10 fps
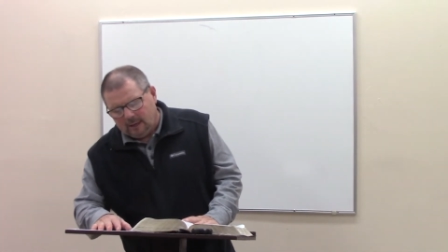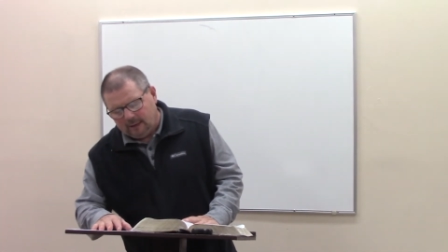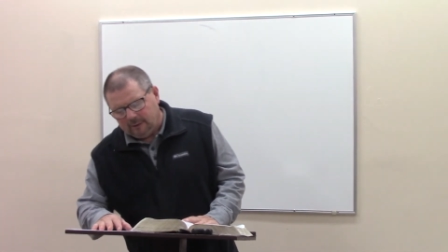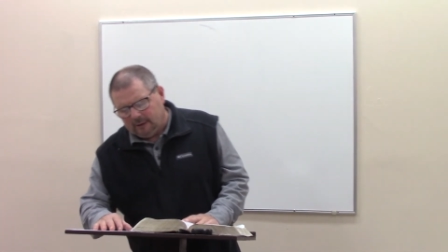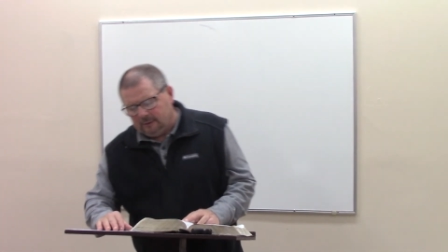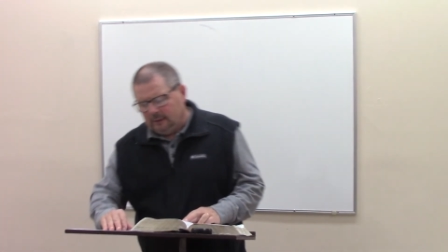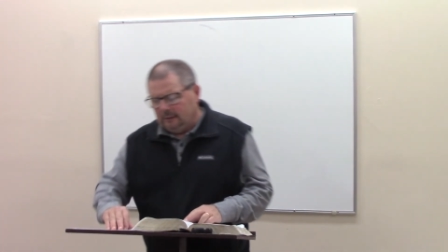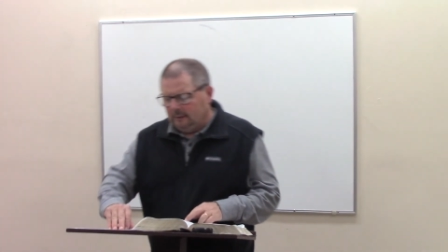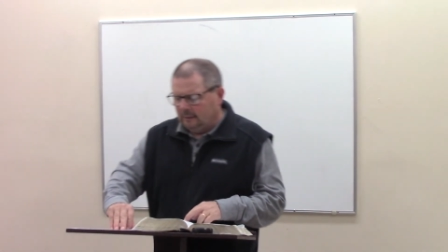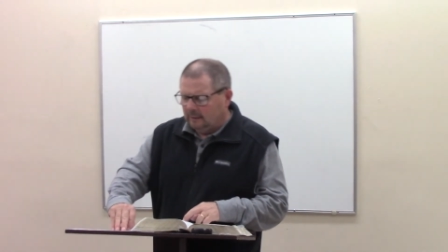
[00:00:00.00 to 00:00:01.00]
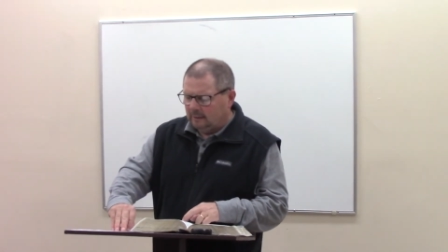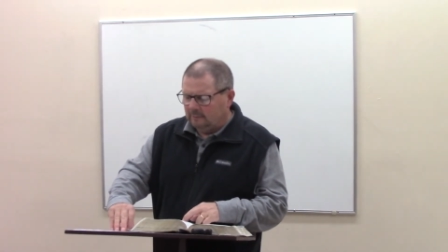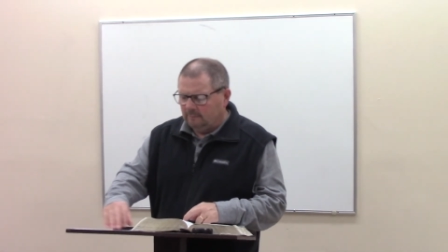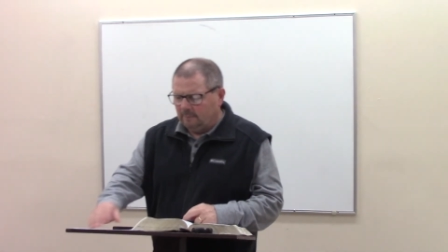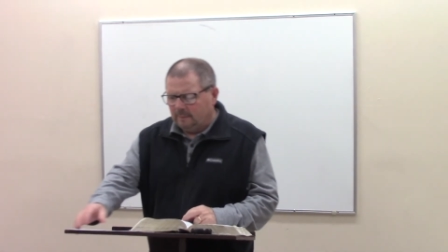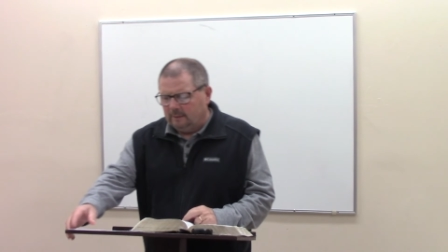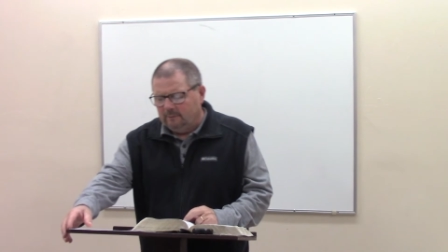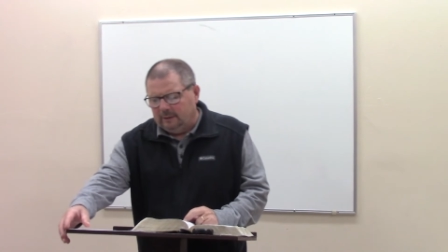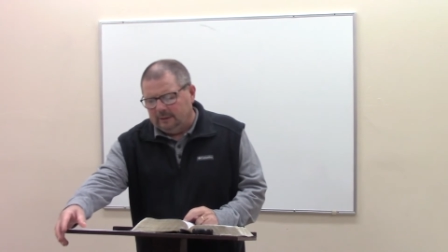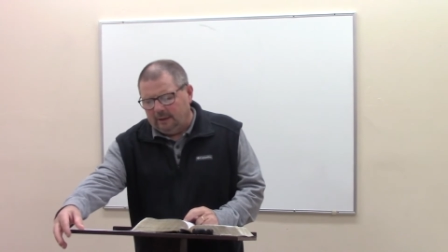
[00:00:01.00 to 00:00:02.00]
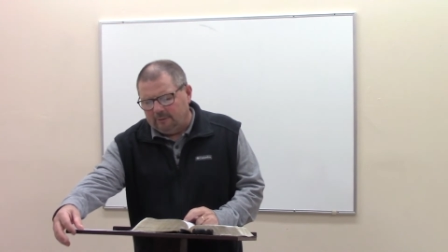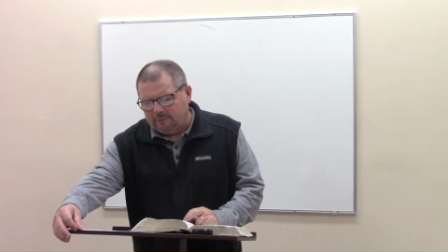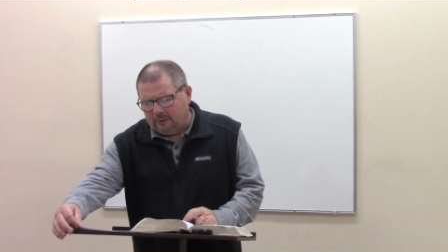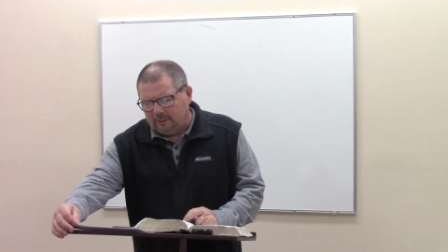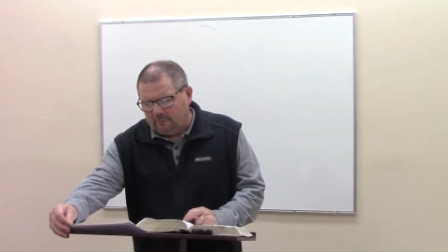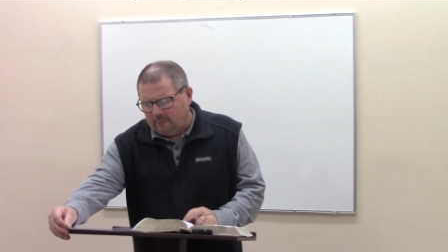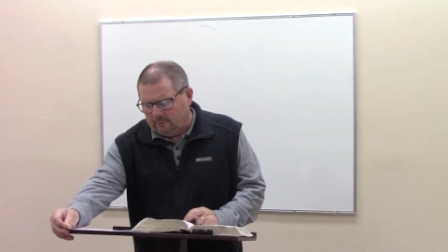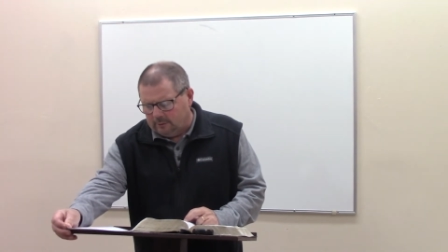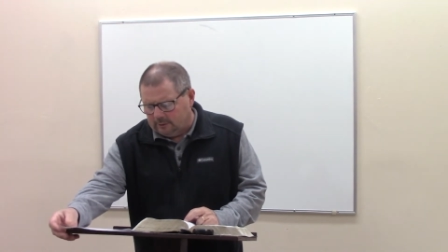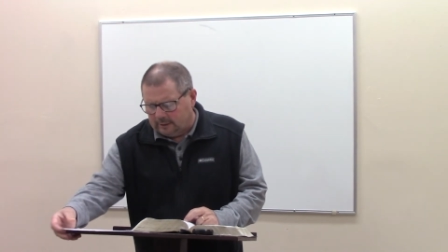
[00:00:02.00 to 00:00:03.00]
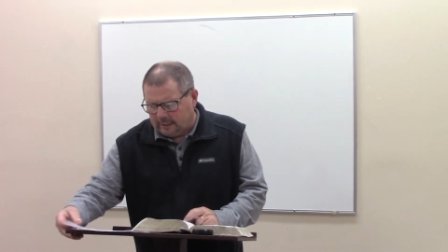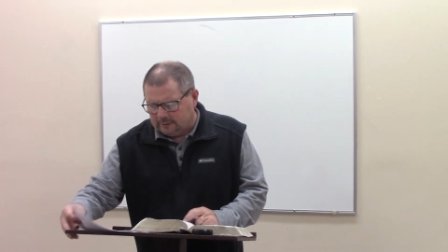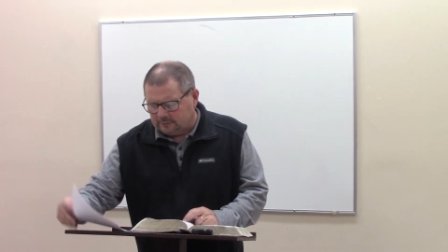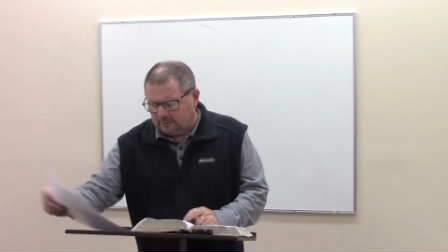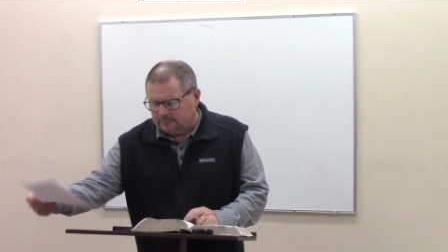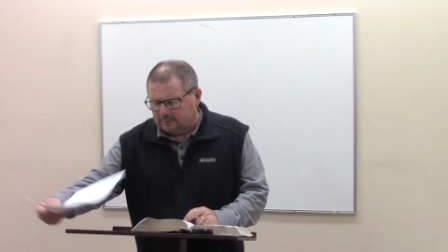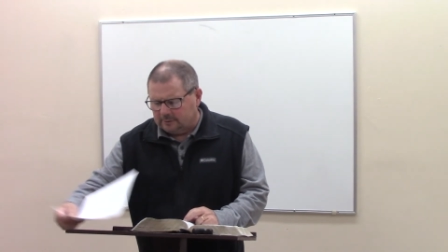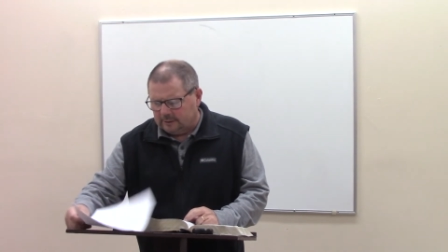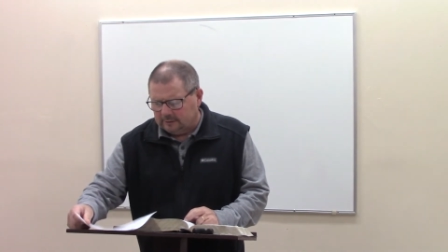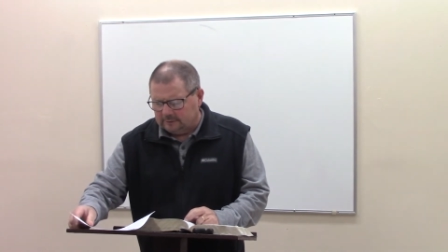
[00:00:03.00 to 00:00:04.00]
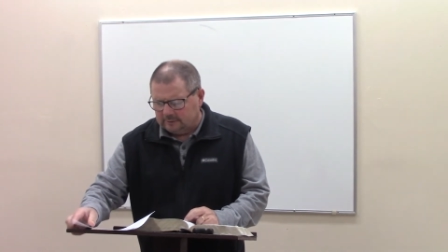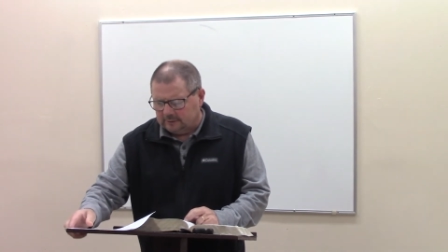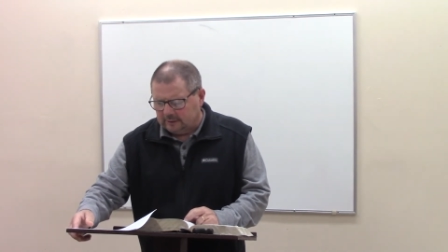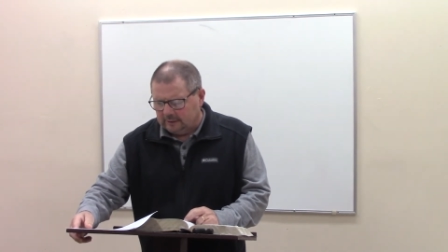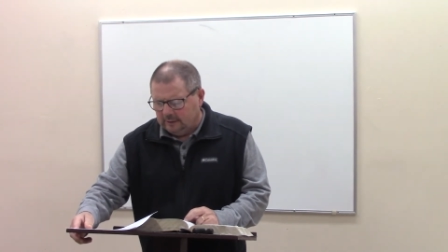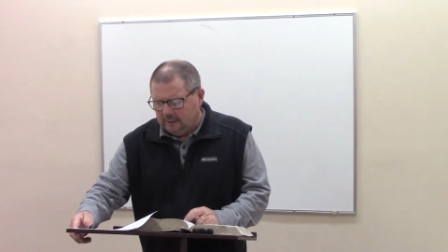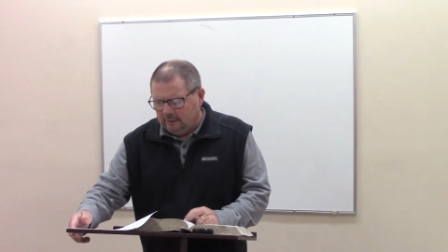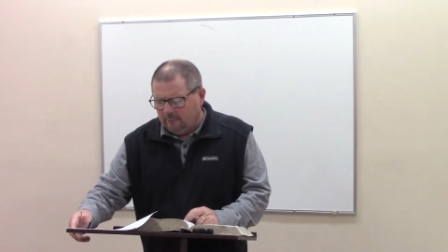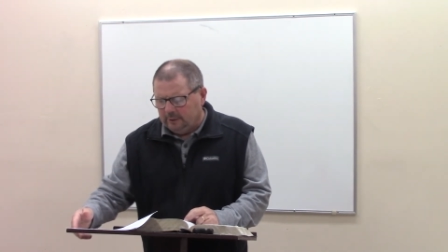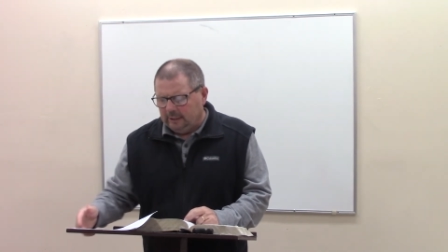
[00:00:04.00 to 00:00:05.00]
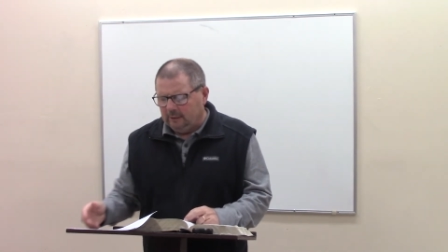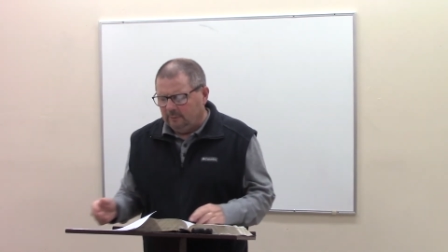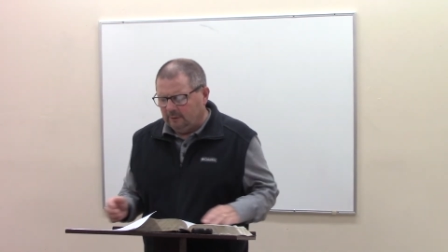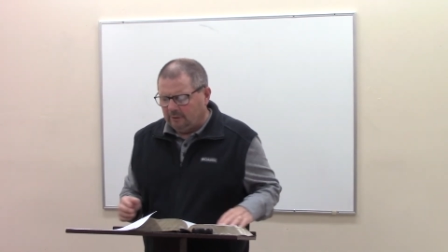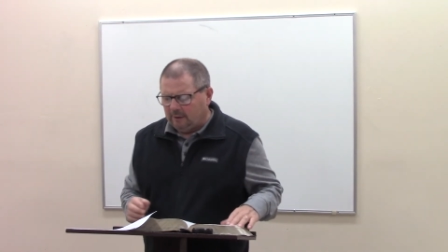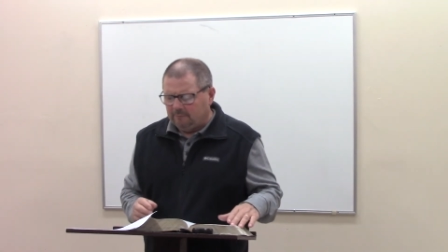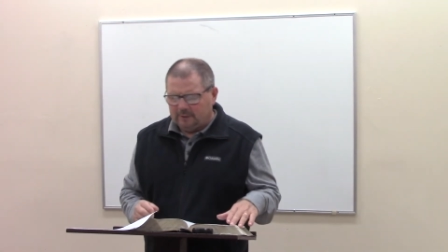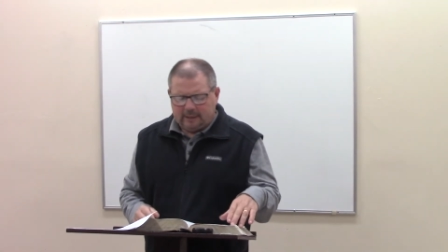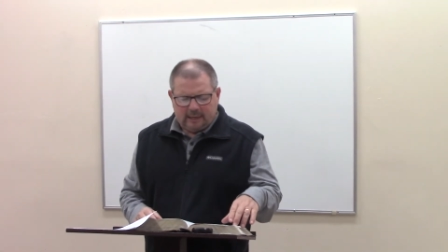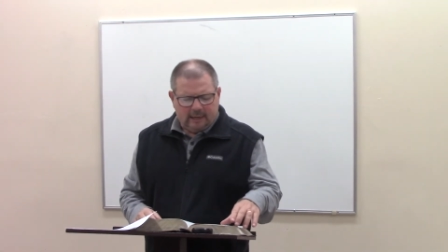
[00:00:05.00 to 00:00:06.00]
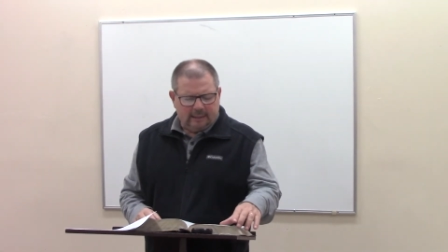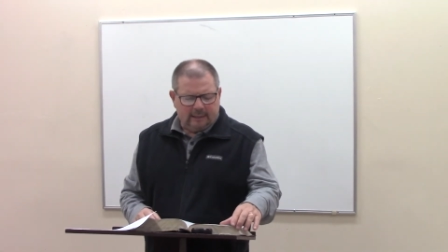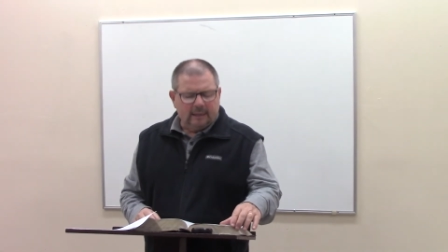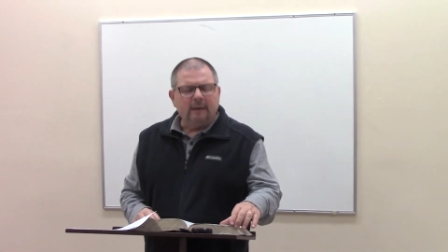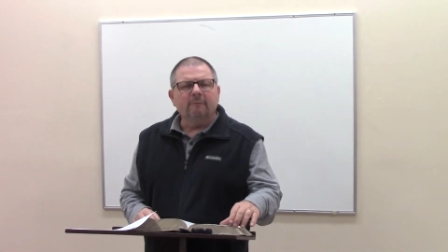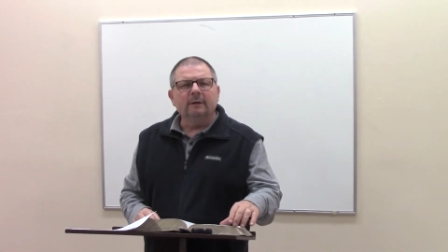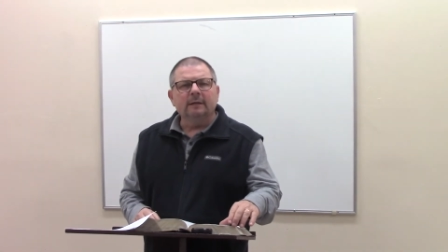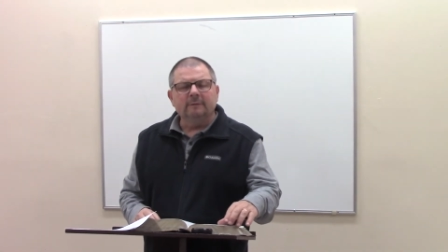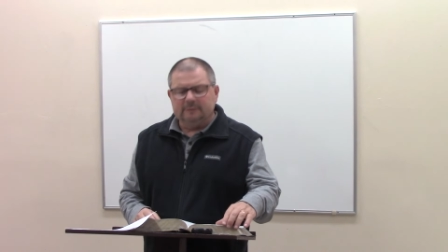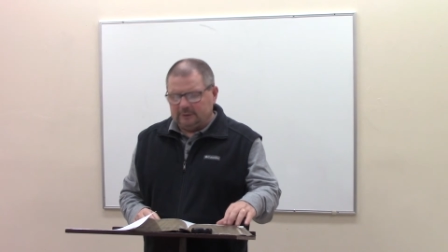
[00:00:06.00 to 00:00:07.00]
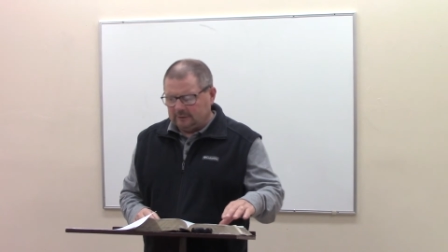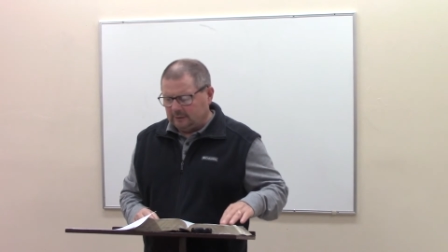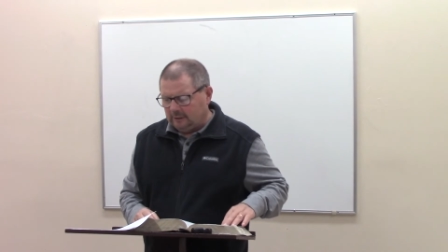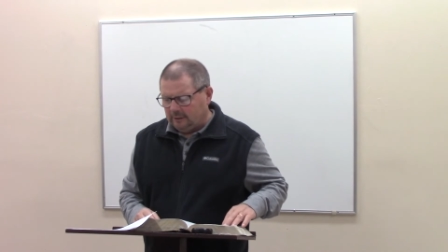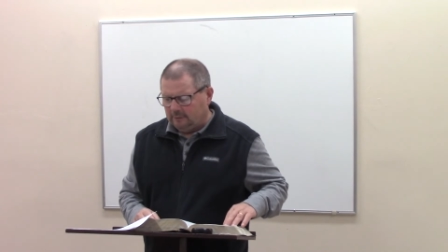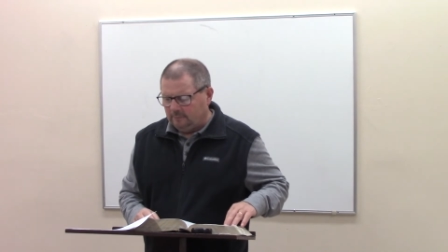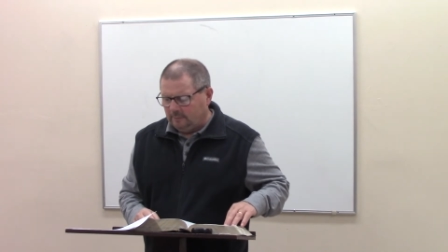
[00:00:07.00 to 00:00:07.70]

And then, then uh, another thing that we want to look at, Scripture tells us that we need to be thankful that God never leaves us alone.